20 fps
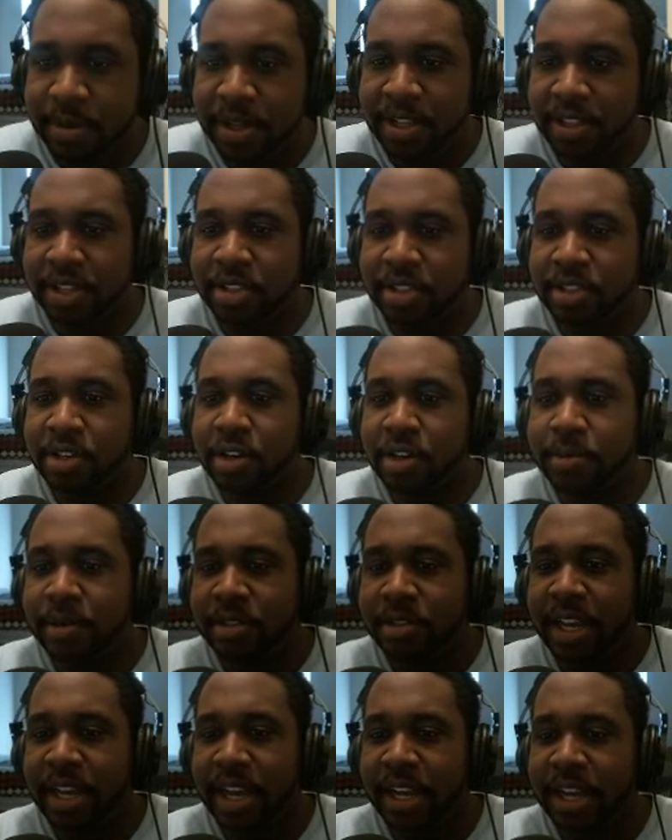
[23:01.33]
the
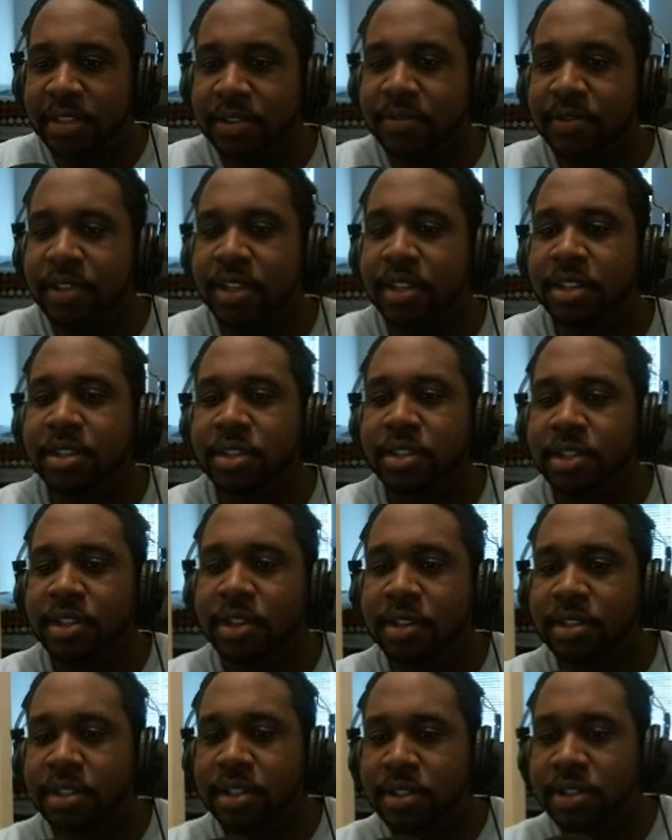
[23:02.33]
TurboTax of the
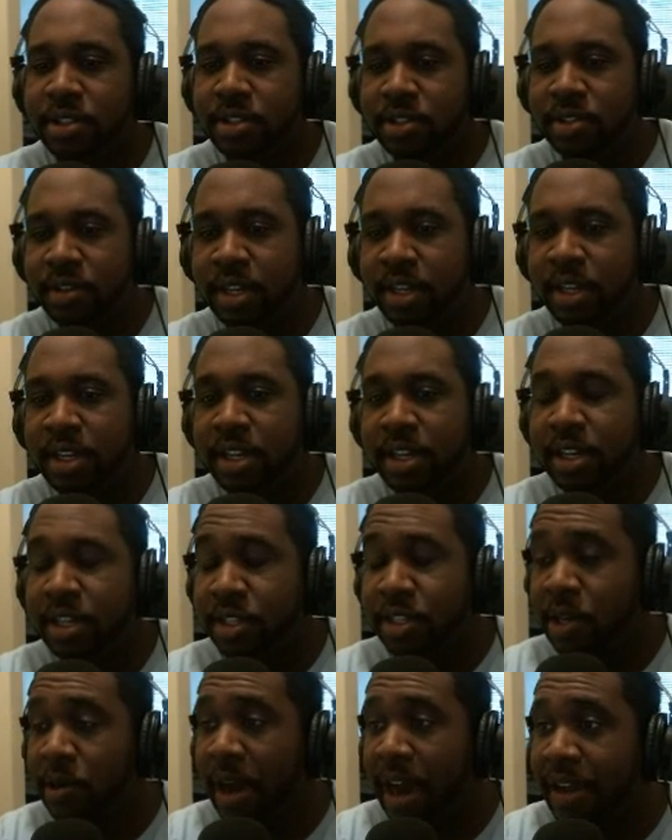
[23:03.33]
insurance industry.
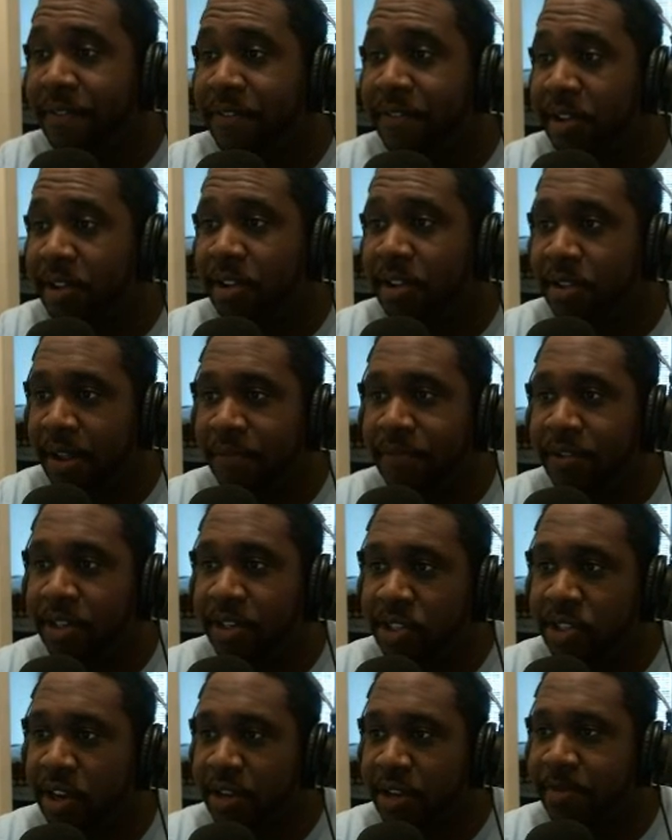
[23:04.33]
So I feel if you're
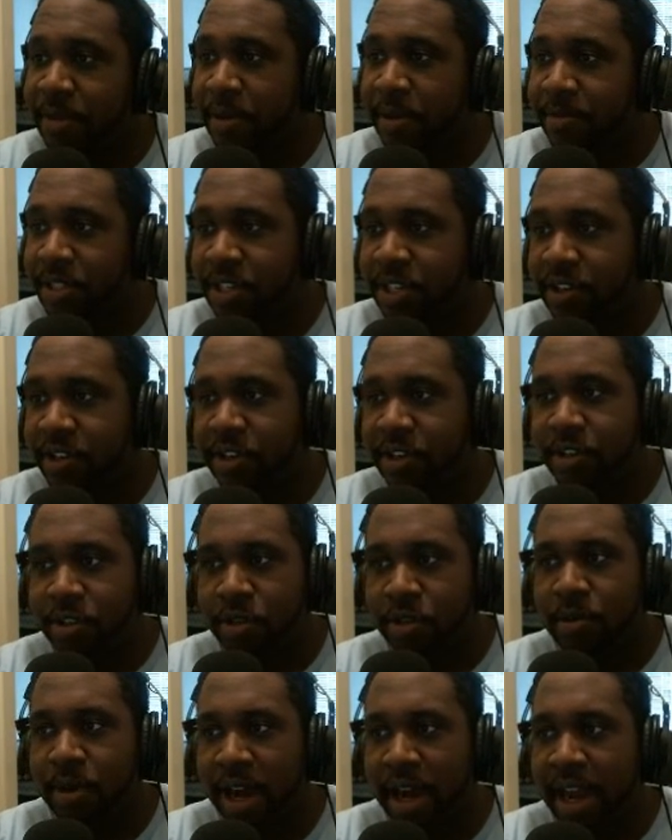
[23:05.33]
talking about material
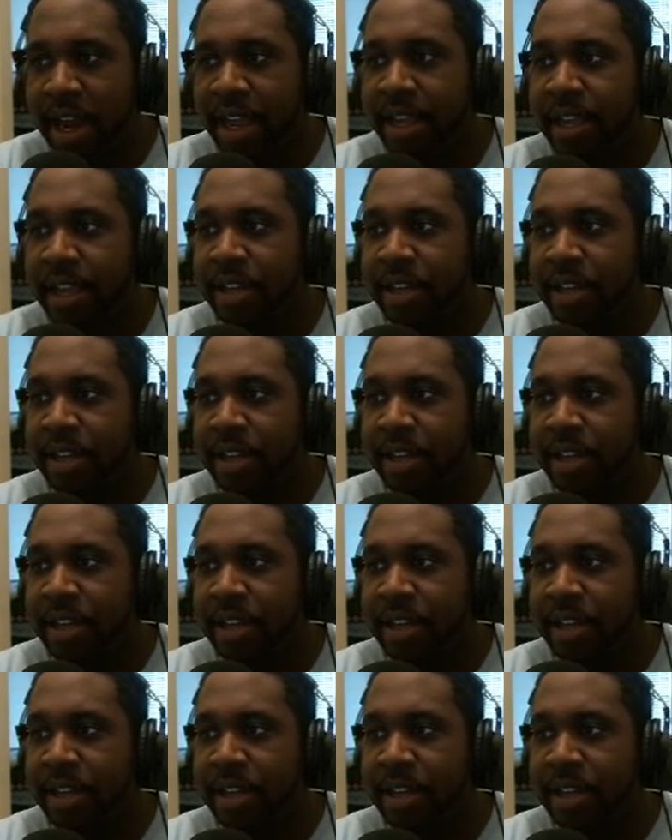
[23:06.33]
UI,